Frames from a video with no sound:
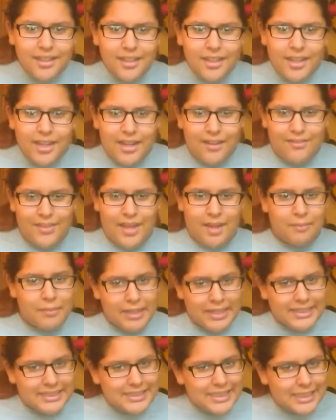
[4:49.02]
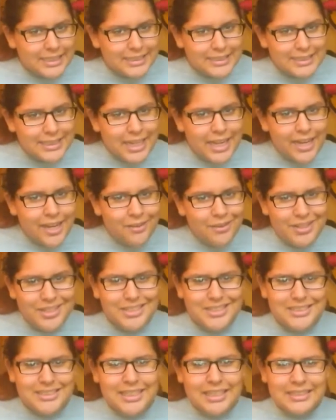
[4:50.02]
if that makes sense to anyone. It
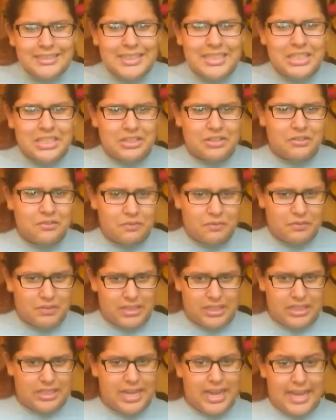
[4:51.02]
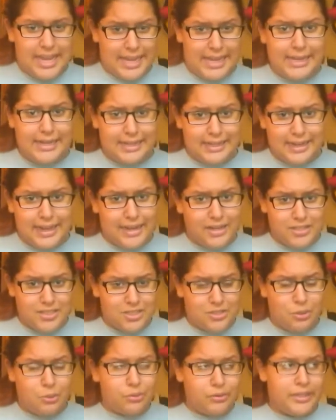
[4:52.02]
just sounds like, I hate it. I just
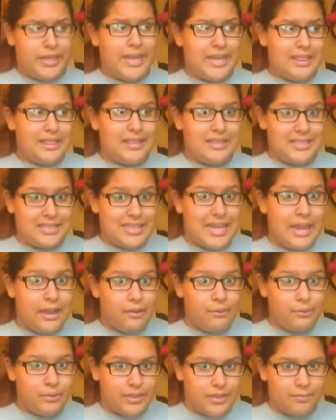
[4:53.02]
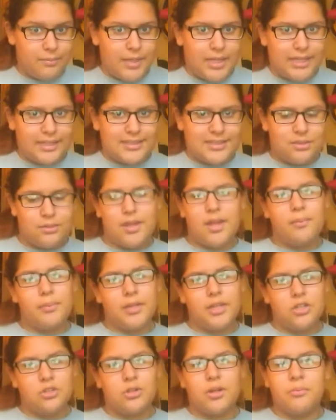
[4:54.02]
don't like the sound it makes. That's why I
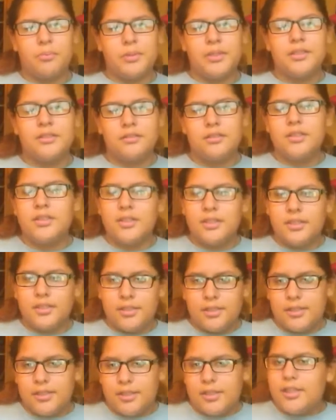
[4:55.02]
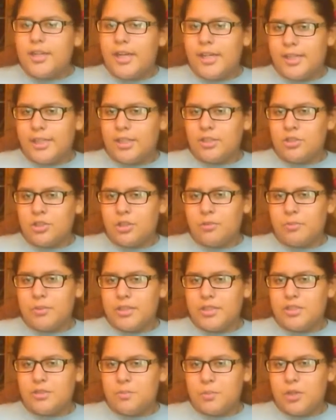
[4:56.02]
play trumpet. I like trumpet.
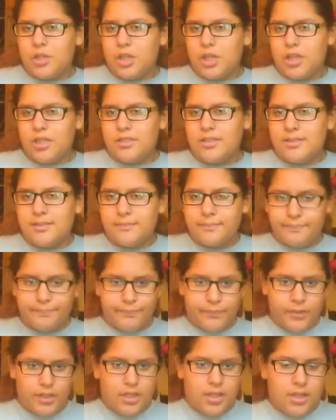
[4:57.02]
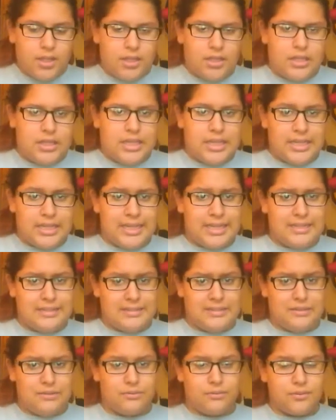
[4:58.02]
It's pretty awesome. In
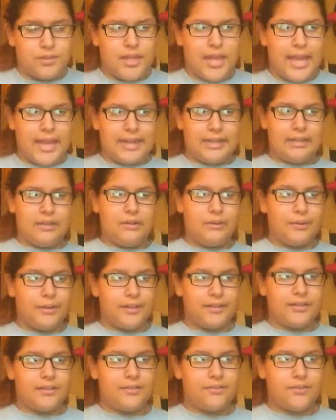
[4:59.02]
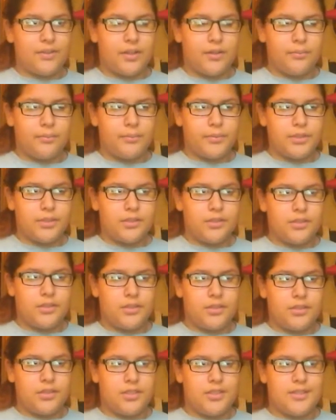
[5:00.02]
case you hadn't noticed from
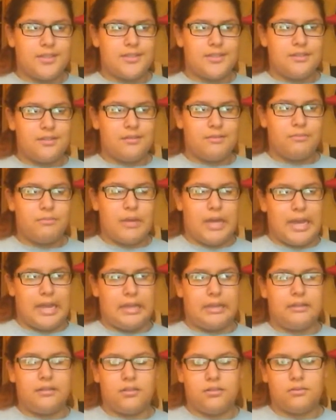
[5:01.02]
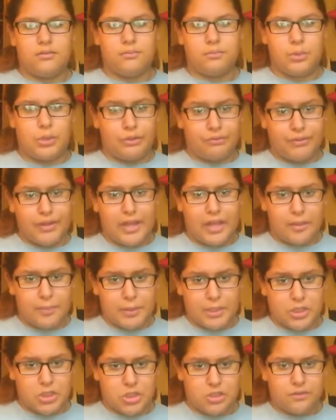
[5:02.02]
just my profile
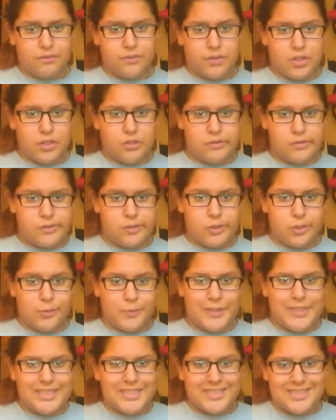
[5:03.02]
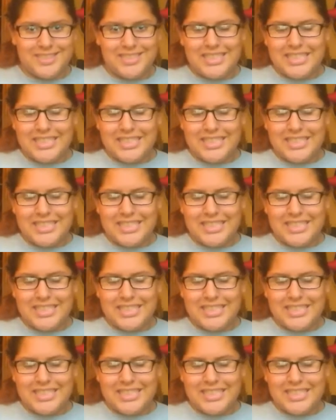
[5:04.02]
picture for YouTube and